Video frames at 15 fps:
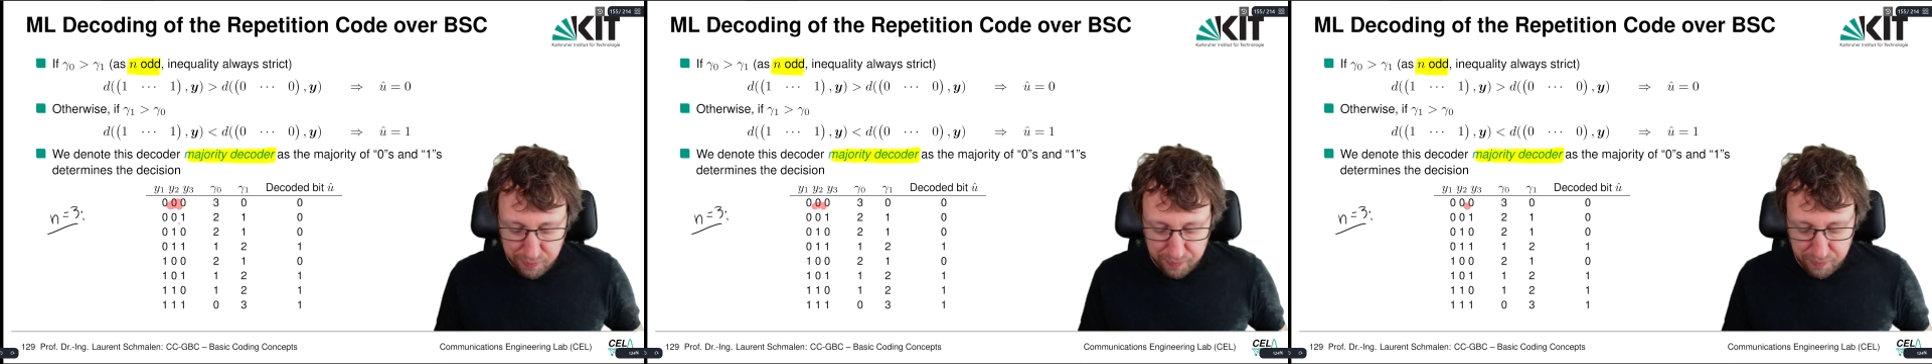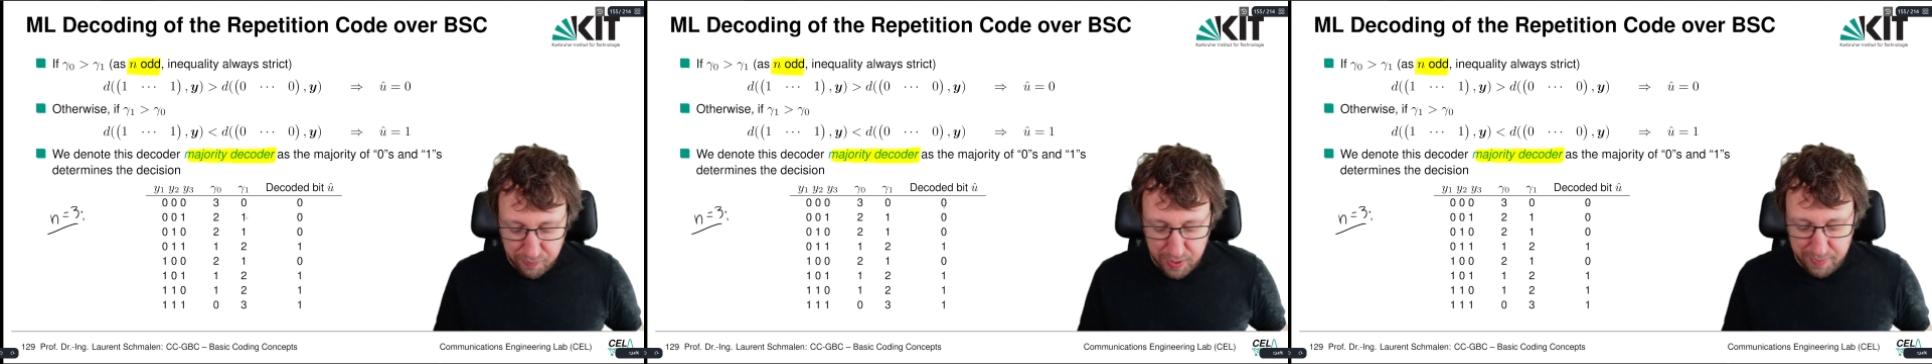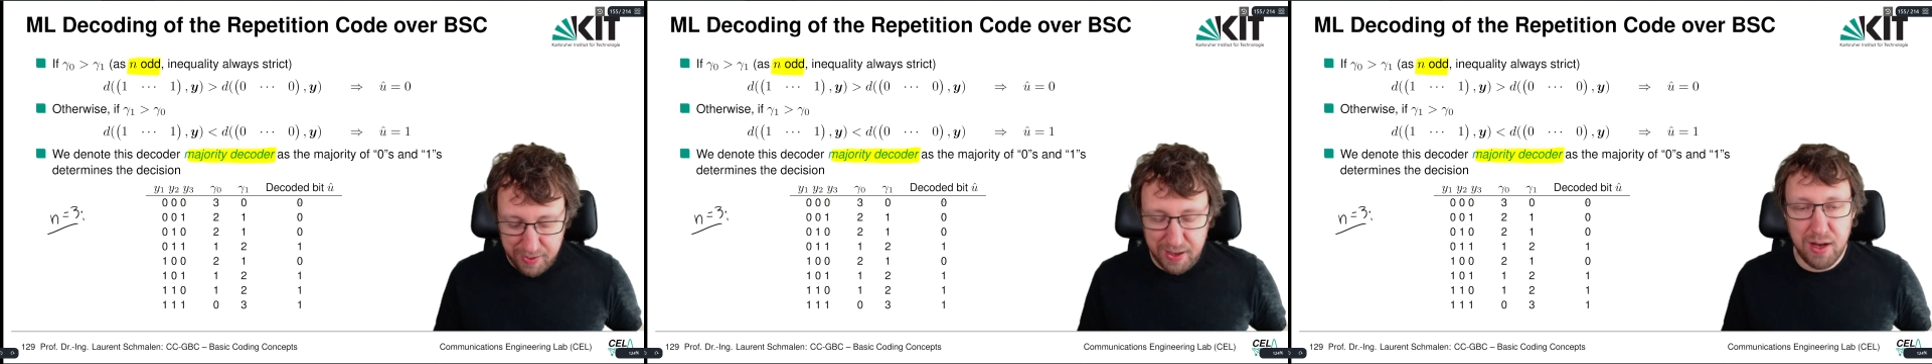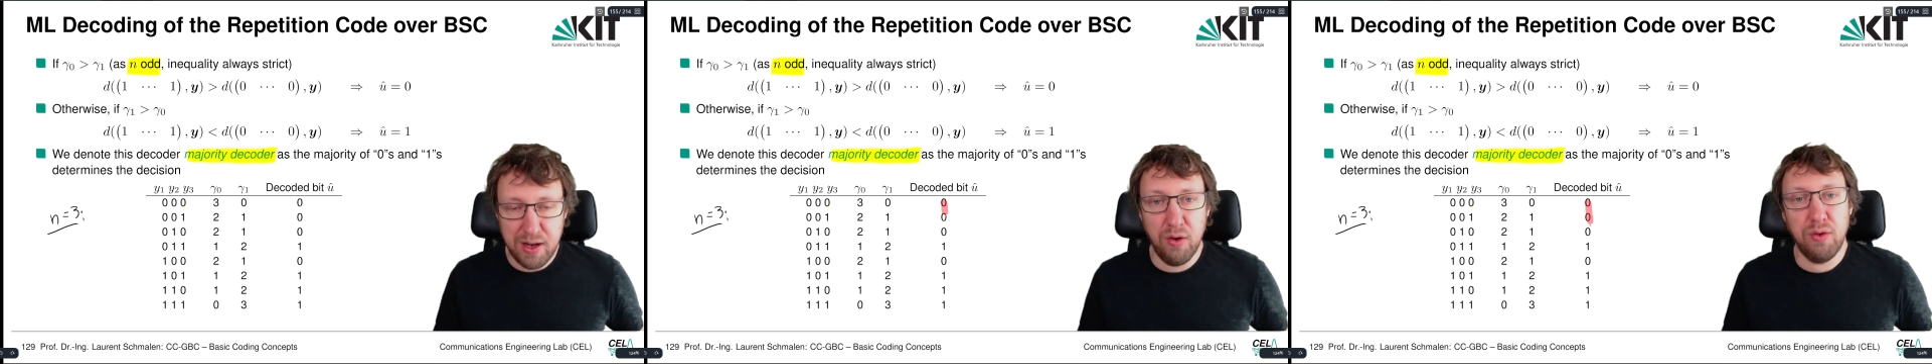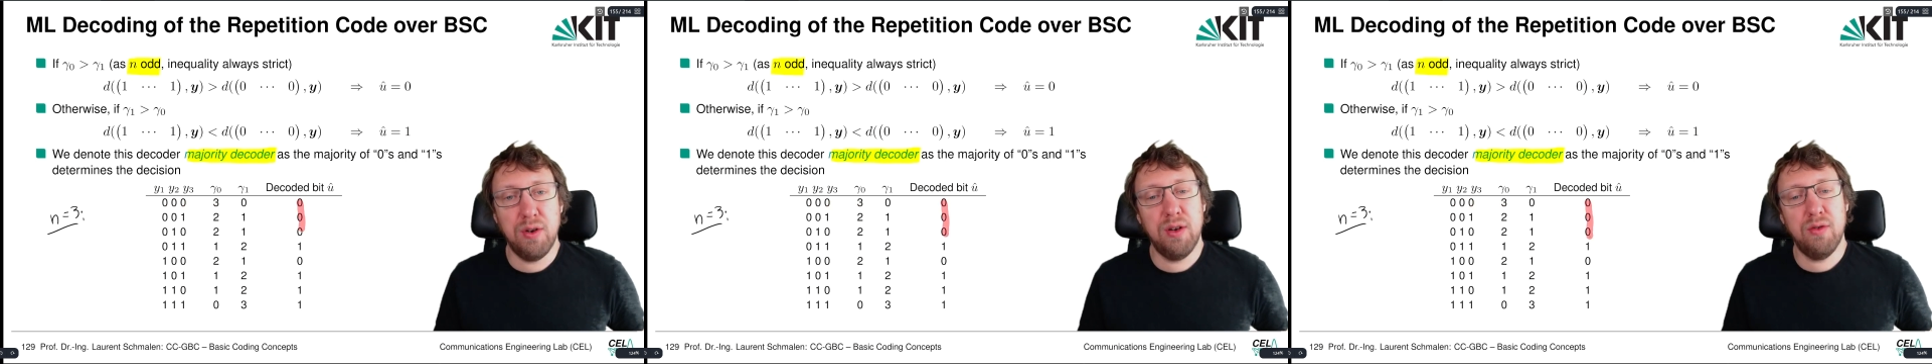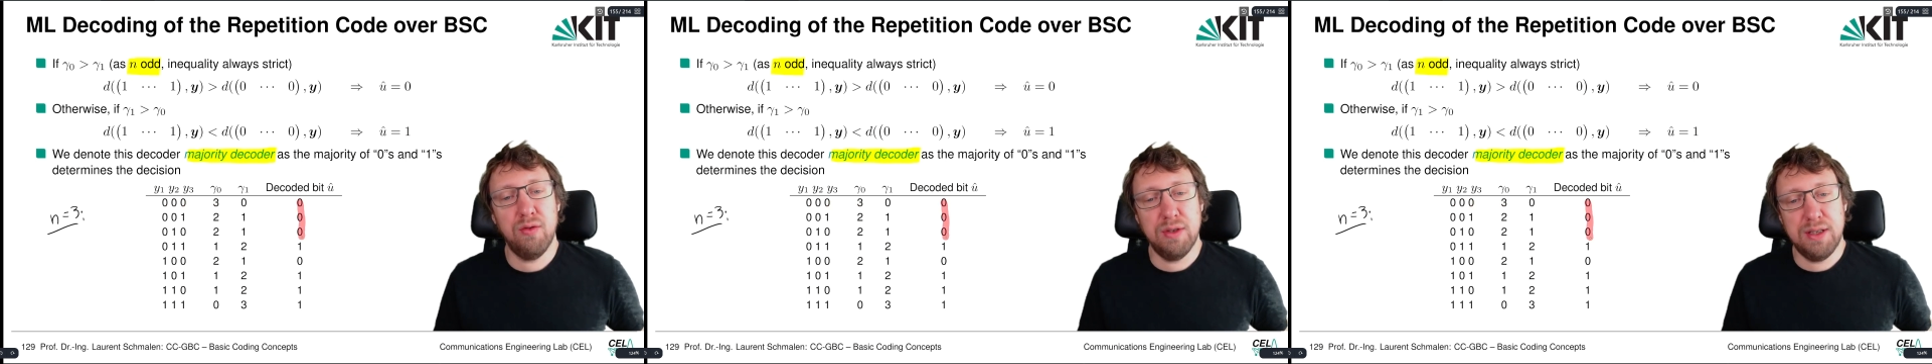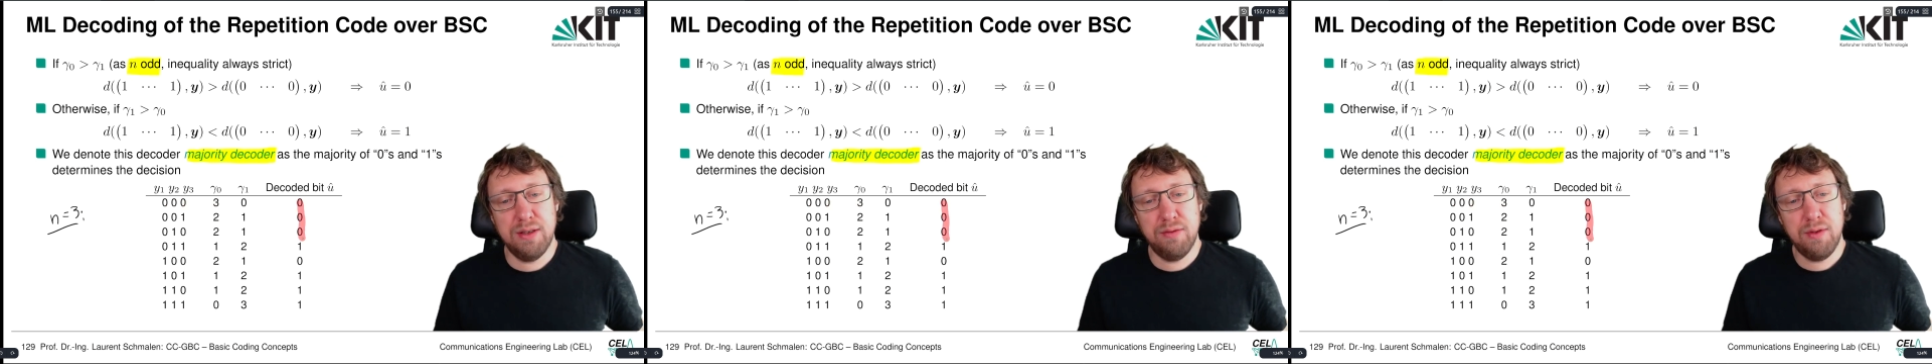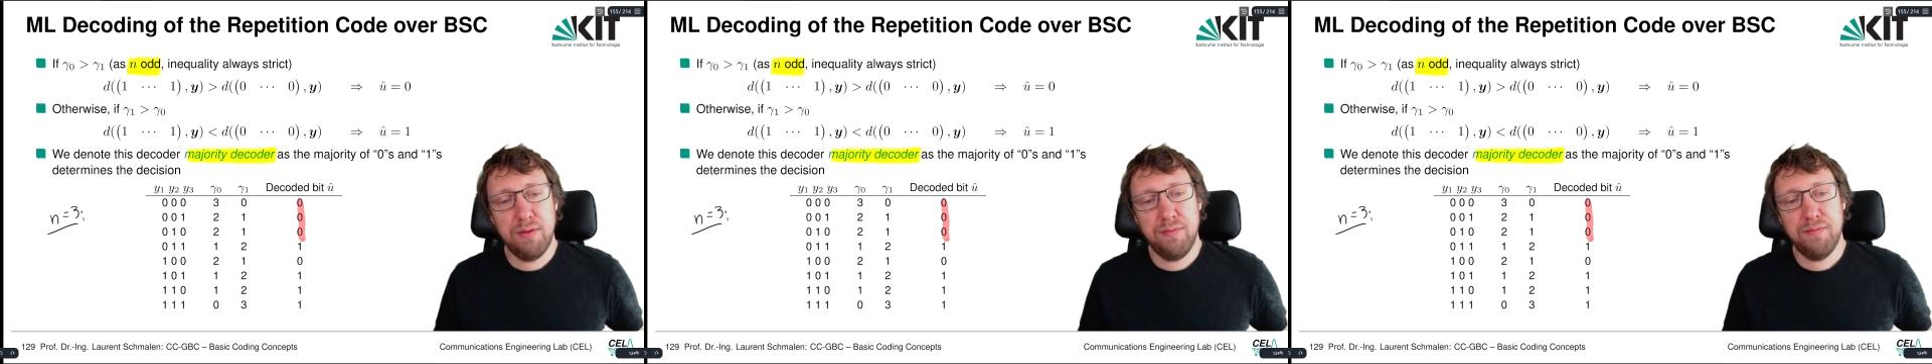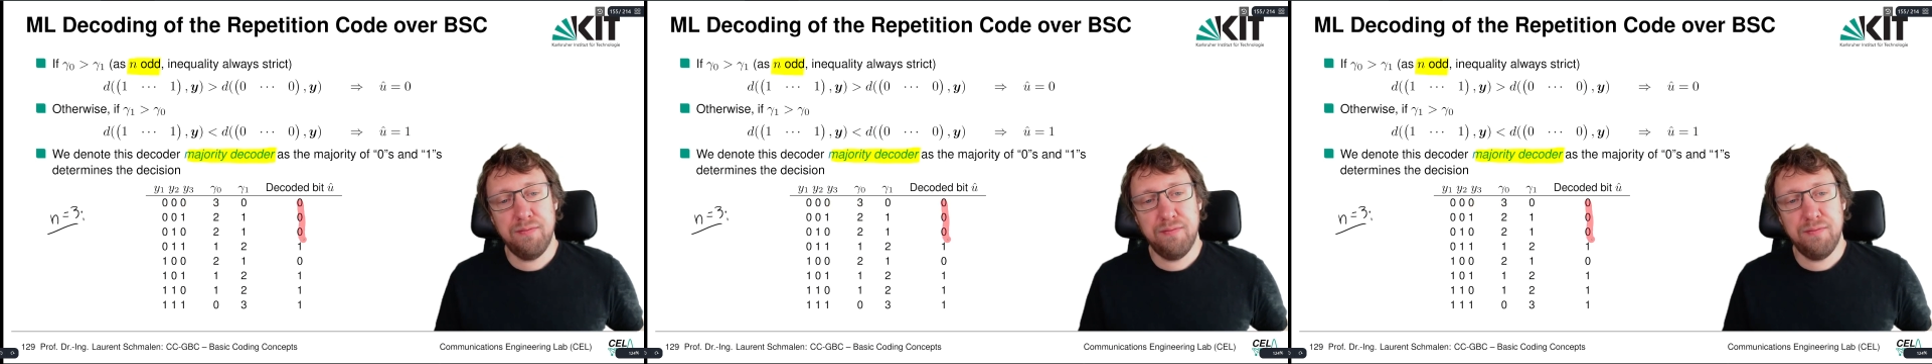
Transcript: we'll decode to a 0.